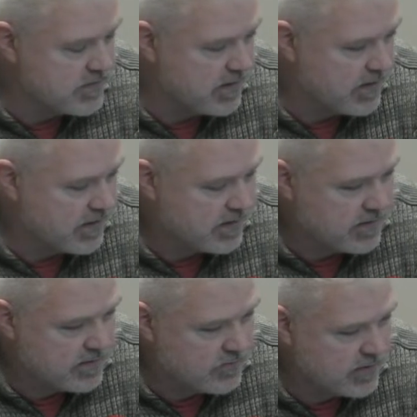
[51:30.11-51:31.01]

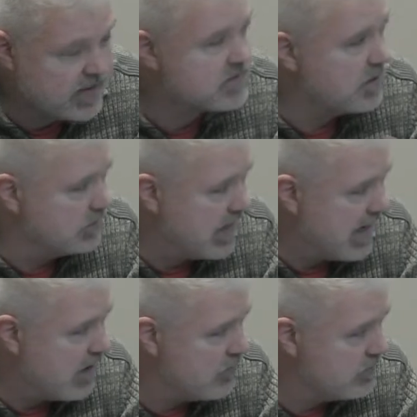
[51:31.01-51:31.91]

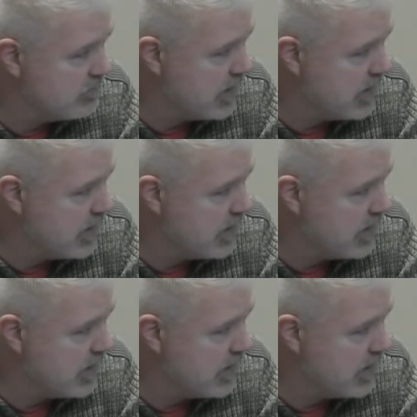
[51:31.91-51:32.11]
allowed.